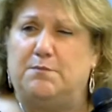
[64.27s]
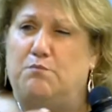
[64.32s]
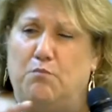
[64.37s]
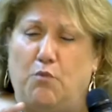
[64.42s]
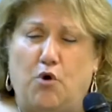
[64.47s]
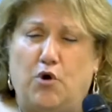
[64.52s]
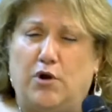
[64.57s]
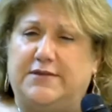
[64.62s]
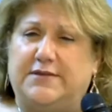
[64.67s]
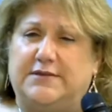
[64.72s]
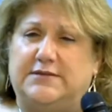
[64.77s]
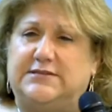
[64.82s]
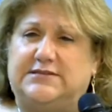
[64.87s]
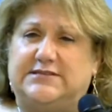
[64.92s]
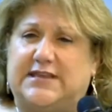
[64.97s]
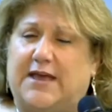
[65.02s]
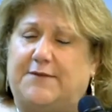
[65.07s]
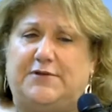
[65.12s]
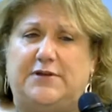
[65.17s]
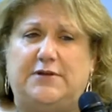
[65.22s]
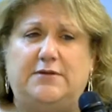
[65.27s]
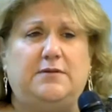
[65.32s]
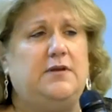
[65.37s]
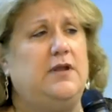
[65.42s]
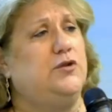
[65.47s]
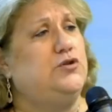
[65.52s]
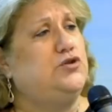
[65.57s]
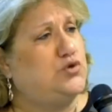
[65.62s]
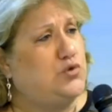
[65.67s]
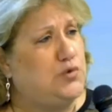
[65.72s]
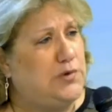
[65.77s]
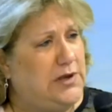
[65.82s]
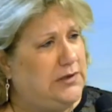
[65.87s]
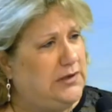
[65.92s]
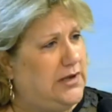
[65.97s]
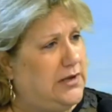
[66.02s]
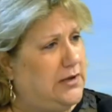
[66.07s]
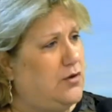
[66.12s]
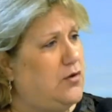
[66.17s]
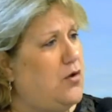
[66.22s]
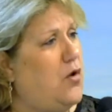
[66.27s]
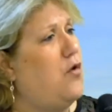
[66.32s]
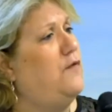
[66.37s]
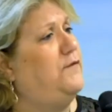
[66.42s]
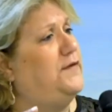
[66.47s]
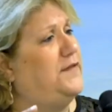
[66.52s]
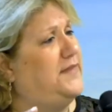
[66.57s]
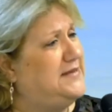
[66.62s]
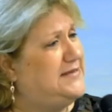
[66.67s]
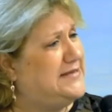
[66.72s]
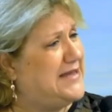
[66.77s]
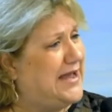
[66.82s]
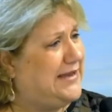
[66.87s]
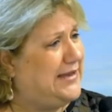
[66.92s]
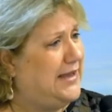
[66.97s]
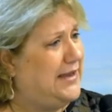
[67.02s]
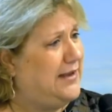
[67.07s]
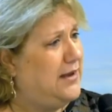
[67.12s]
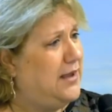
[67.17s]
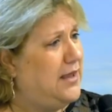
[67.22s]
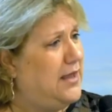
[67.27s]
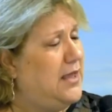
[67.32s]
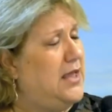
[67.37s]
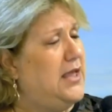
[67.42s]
more than $7 trillion over the decade.